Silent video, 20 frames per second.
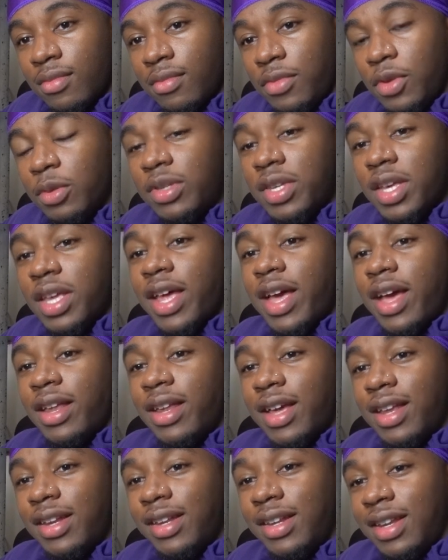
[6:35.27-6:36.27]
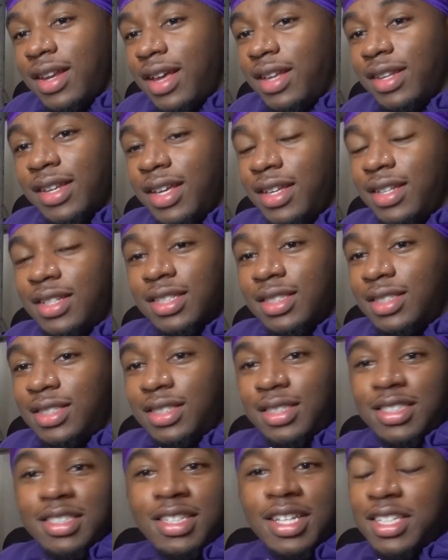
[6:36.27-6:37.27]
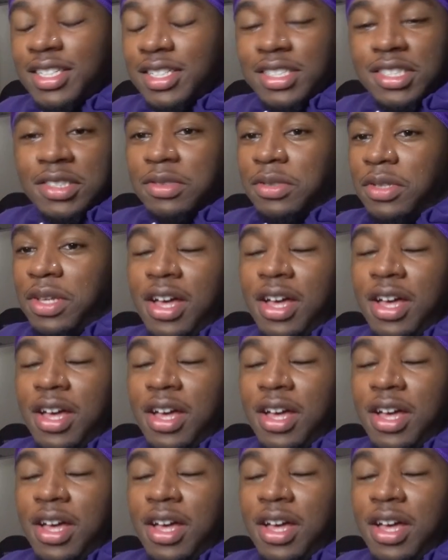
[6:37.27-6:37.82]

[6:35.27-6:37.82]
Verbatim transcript: You say that, and, and they just, they just,